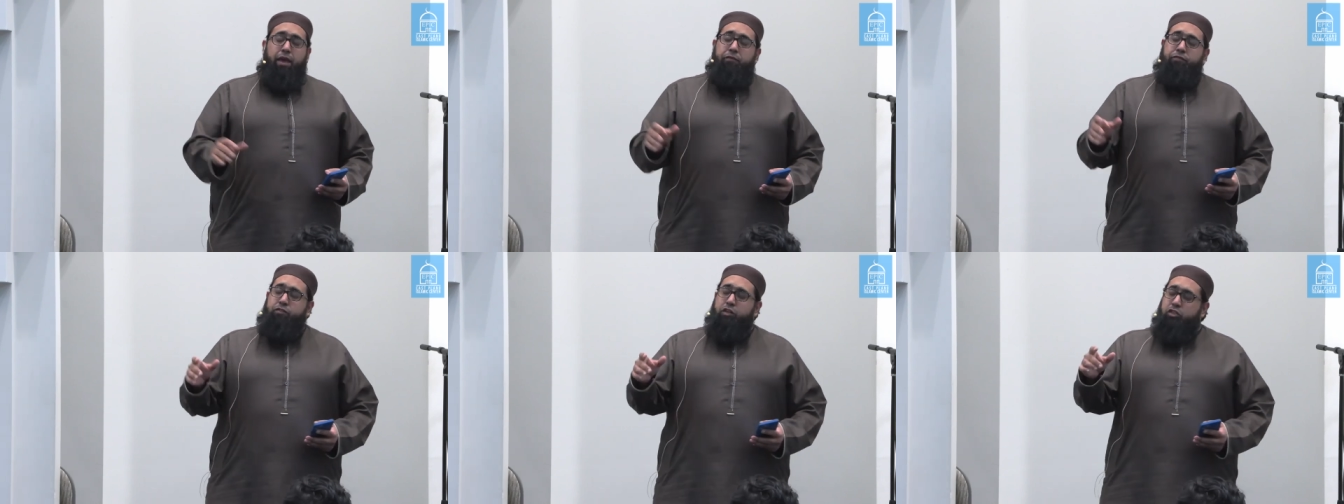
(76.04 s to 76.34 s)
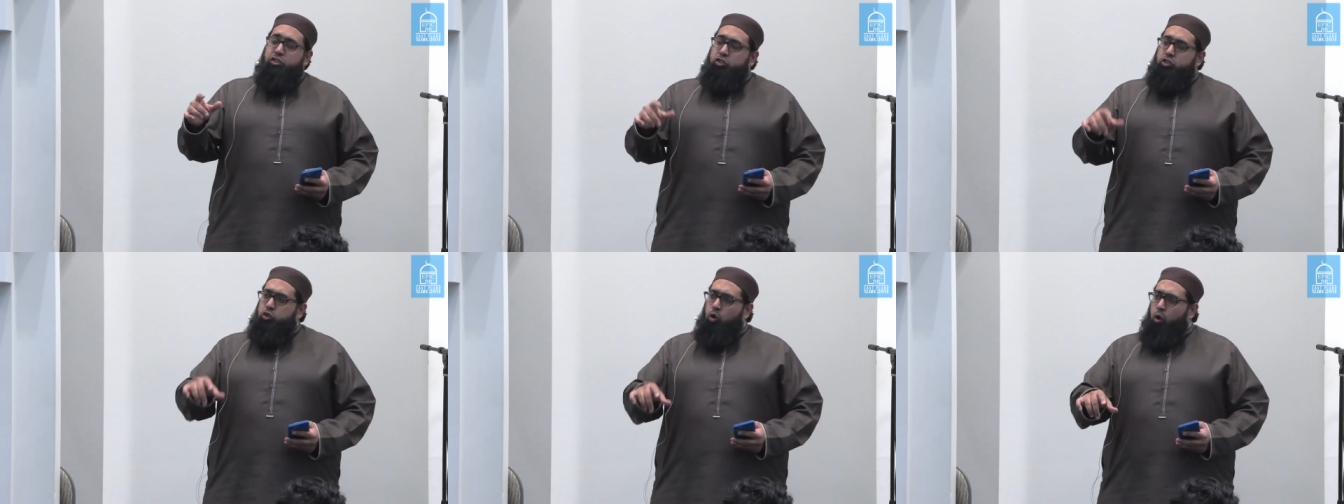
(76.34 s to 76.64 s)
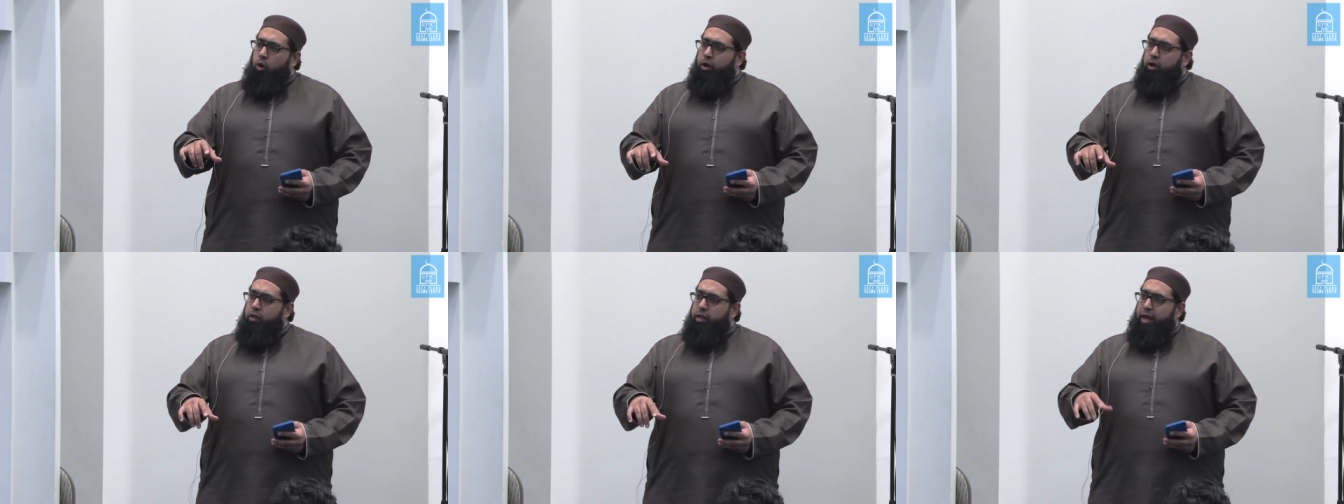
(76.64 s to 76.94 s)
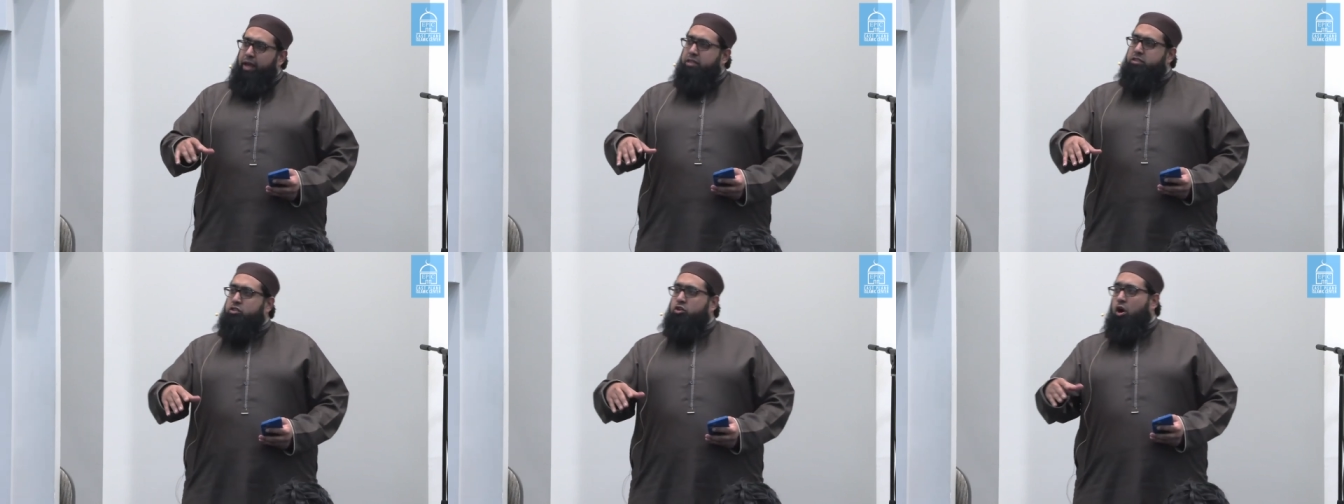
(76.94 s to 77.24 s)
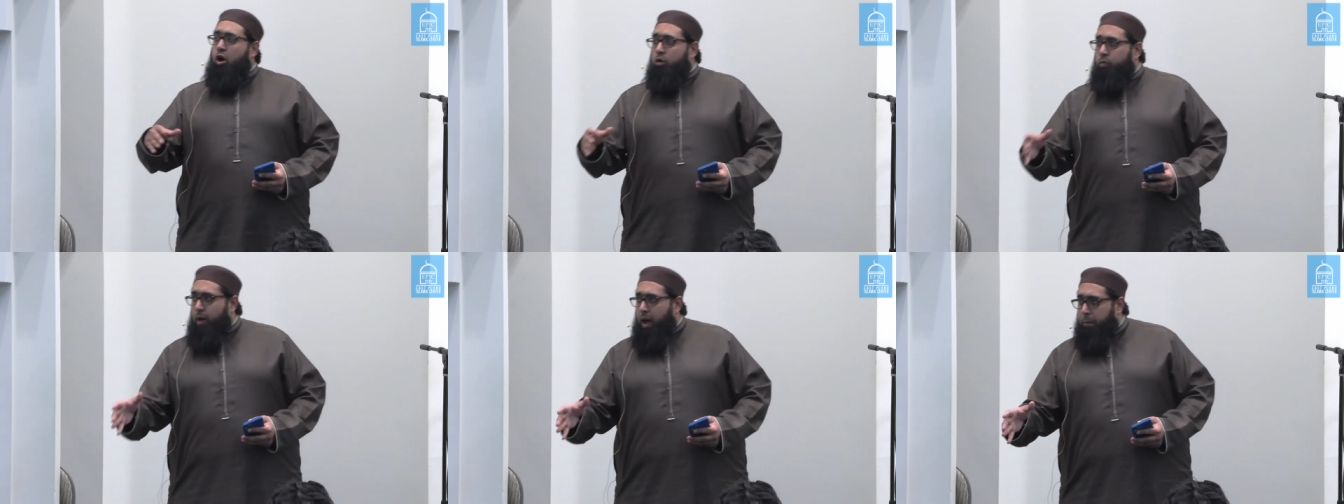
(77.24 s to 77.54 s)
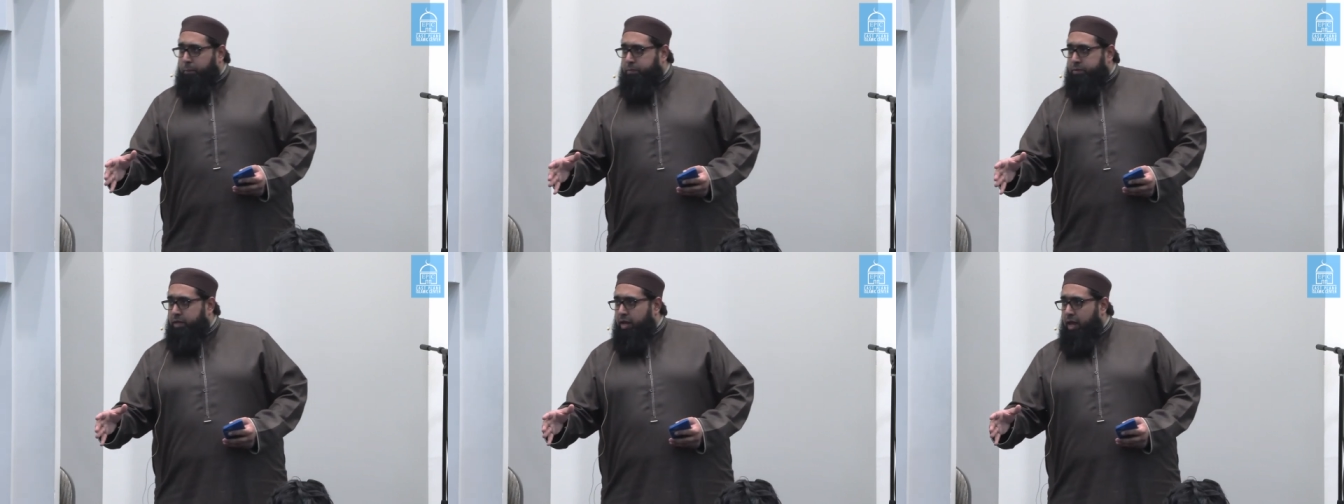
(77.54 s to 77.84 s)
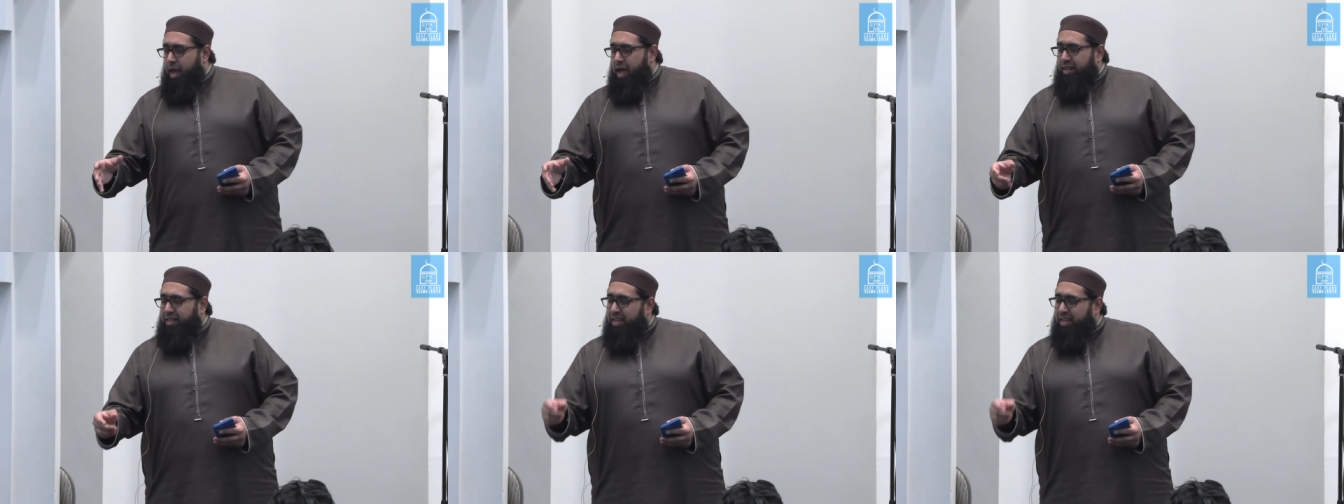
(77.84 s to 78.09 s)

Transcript: If the soil is corrupt,